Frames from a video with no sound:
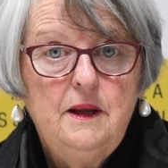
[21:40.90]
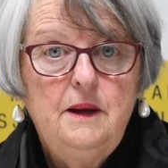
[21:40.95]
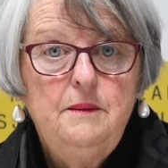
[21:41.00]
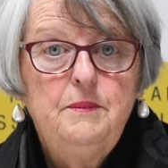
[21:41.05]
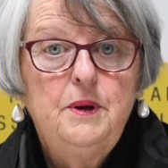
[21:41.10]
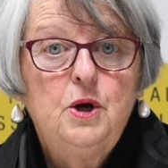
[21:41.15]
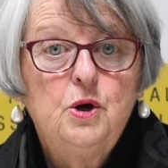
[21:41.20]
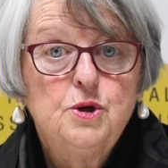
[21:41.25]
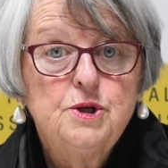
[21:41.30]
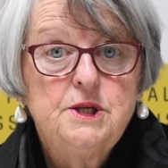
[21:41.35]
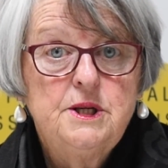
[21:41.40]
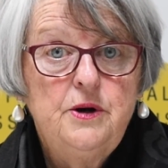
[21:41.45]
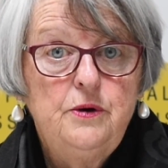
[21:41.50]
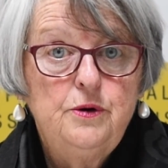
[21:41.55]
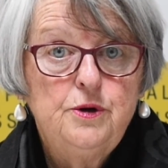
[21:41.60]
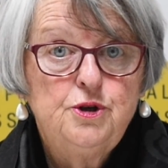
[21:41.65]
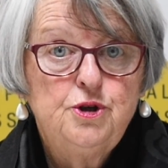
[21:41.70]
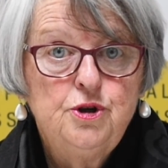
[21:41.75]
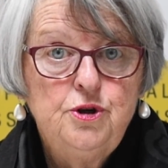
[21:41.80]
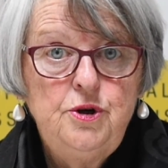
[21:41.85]
Because there
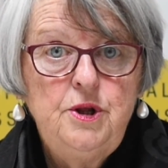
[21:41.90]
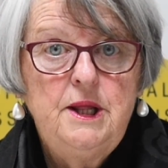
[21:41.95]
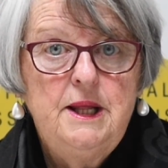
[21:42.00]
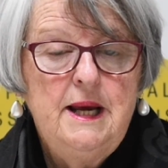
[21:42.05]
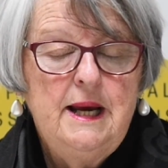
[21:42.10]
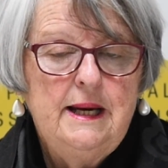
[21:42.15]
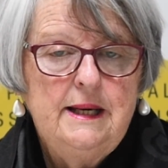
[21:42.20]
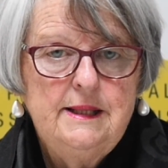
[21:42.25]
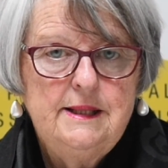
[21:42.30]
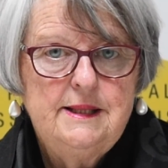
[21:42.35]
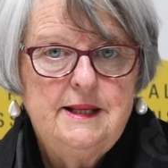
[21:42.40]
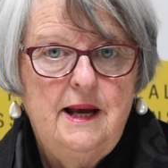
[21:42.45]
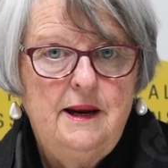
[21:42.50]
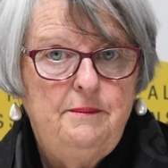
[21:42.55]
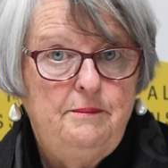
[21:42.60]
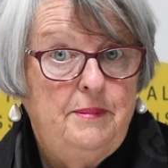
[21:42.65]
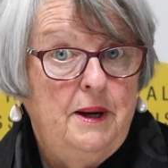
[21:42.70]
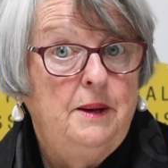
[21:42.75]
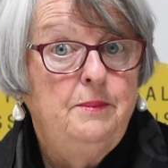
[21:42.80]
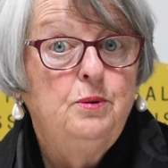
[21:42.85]
are 2 things
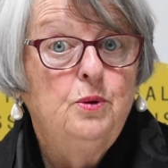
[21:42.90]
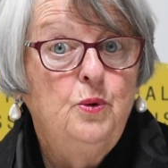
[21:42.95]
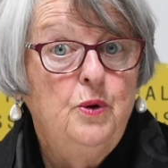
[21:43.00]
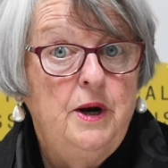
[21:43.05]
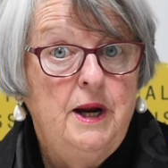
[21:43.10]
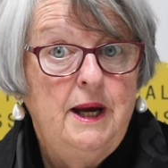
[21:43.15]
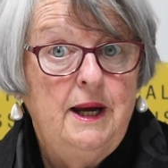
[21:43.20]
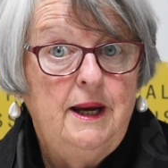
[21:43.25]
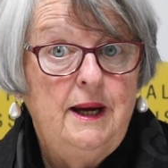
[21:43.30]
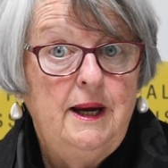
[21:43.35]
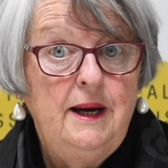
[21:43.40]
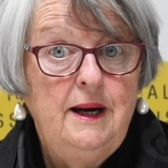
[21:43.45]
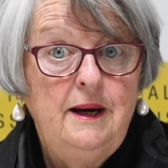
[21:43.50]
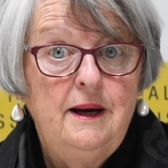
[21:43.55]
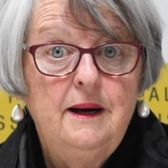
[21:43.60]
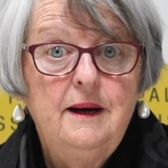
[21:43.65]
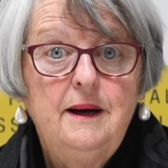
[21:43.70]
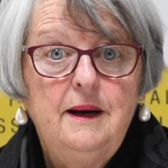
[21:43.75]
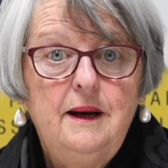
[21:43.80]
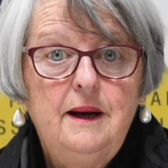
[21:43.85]
that people
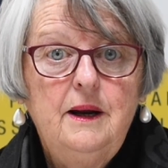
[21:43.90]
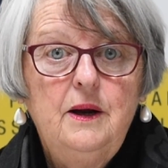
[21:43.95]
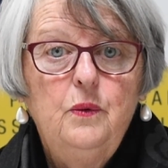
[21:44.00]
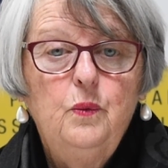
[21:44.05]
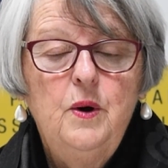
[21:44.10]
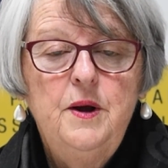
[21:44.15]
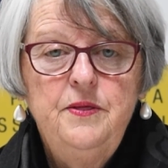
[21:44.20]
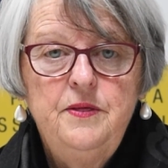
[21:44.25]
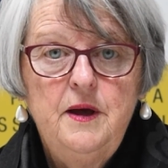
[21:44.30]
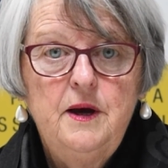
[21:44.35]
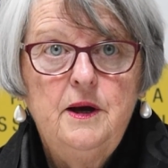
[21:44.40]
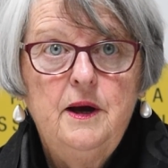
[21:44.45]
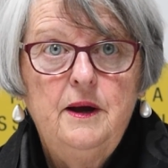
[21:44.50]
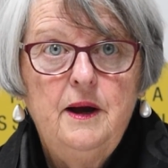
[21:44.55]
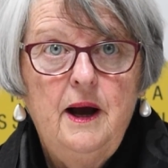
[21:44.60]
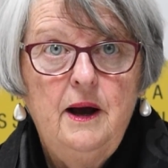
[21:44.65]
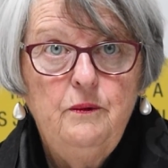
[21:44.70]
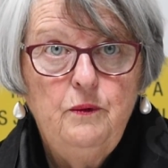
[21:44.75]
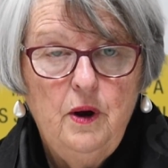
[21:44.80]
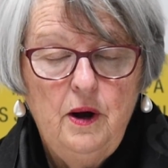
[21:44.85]
need when
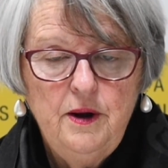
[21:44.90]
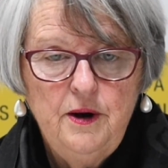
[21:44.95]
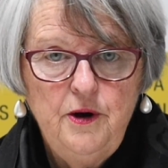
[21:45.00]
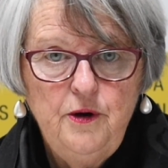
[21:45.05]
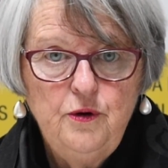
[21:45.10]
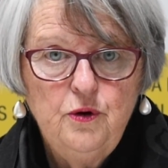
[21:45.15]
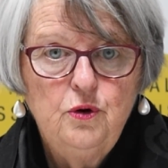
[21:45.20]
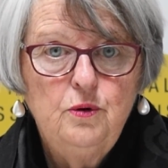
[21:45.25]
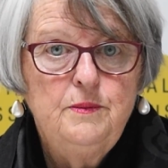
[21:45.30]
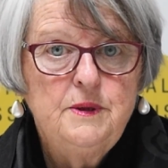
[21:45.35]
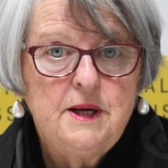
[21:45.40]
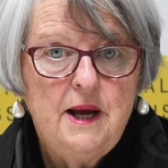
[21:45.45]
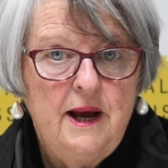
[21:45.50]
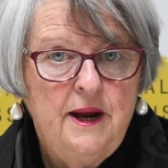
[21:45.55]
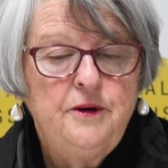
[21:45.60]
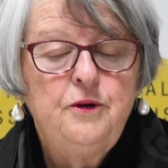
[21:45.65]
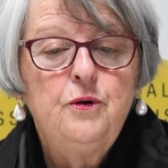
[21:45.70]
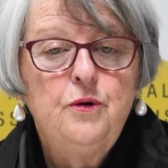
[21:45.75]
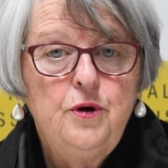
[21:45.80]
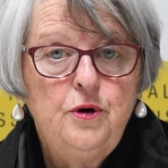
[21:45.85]
they're
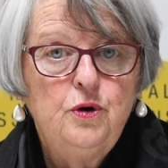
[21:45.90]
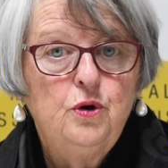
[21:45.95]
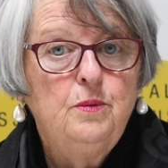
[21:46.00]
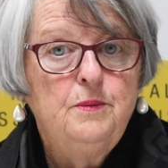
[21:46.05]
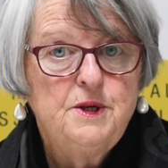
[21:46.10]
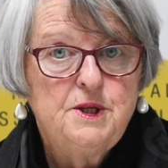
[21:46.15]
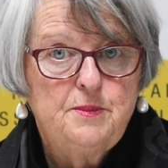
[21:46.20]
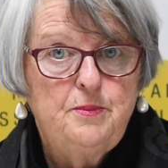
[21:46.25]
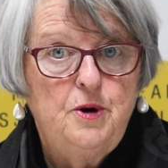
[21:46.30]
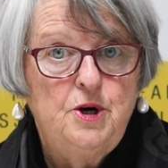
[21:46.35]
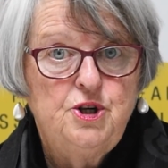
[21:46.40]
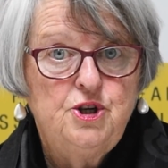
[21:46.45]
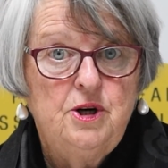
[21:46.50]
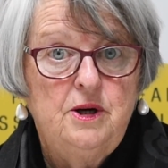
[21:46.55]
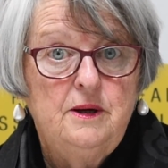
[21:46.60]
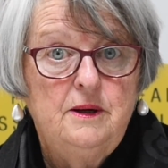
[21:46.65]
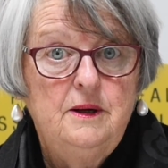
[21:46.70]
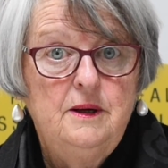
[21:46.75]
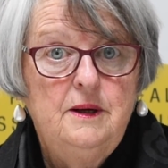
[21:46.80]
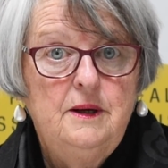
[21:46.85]
under enormous
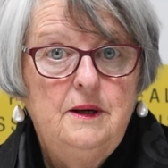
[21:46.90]
pressure.